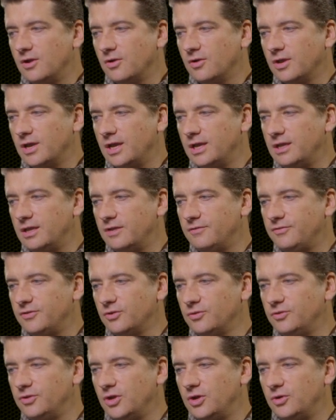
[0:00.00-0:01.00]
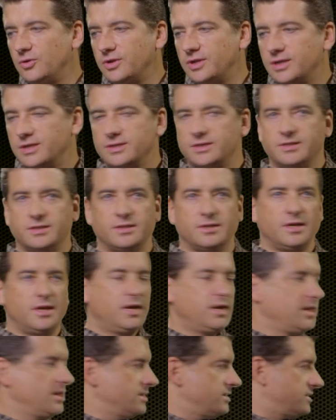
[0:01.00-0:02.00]
Okay, if you'll notice,
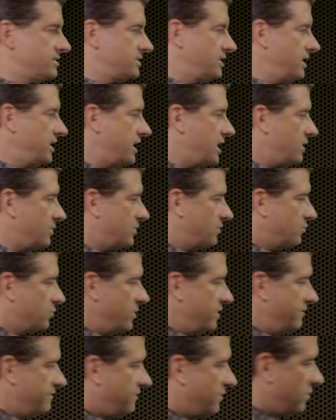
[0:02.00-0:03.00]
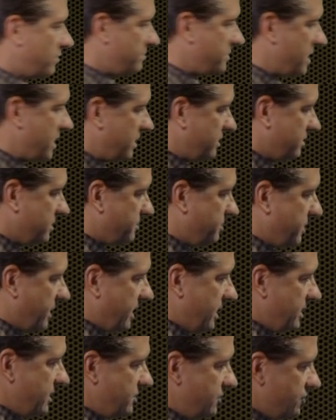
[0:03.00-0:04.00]
see how it reformatted the
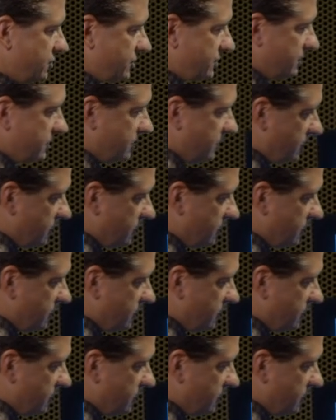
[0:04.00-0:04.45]
page?